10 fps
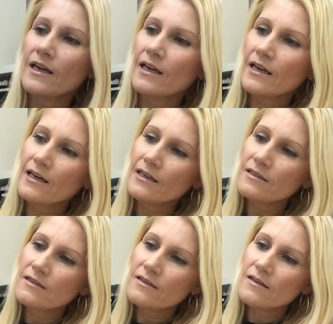
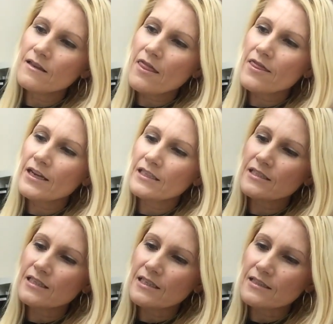and that
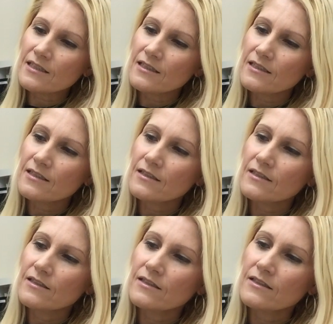is it.
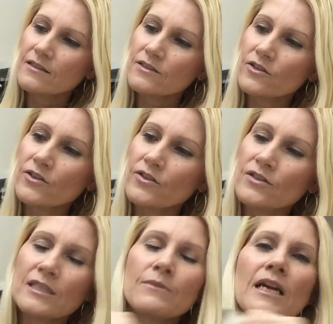So
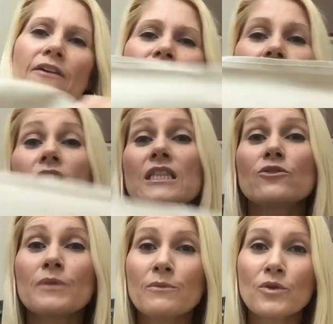some characters are a
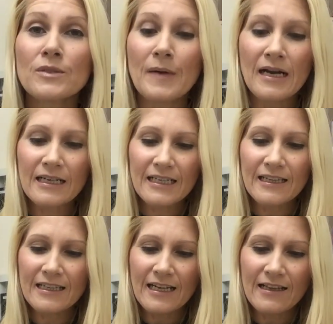little bit more sparkly
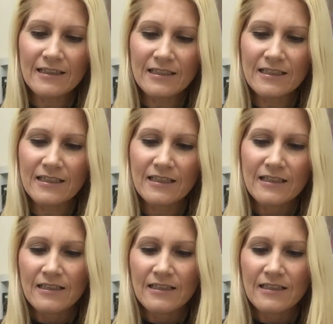than others,